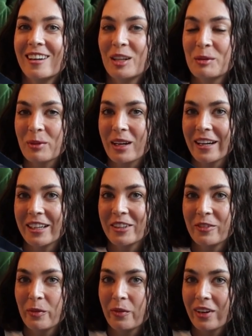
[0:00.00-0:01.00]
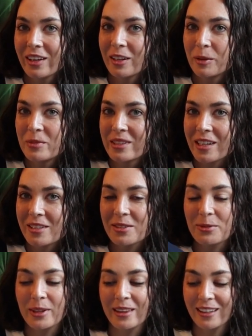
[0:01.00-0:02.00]
am kind of
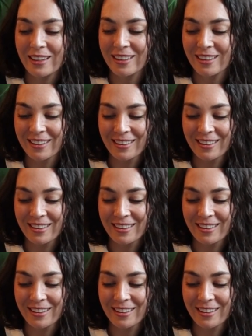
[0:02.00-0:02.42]
obsessed with it.